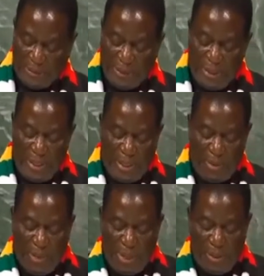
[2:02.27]
agenda
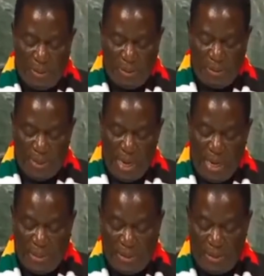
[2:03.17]
remains an
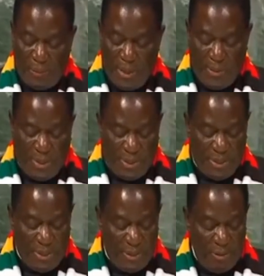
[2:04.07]
urgent
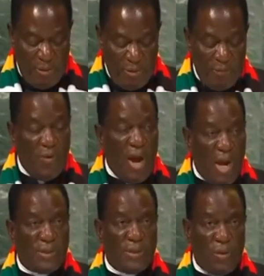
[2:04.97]
priority for
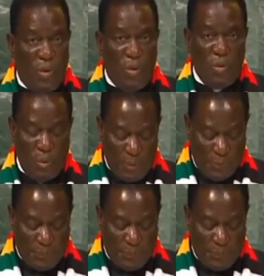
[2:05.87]
us all.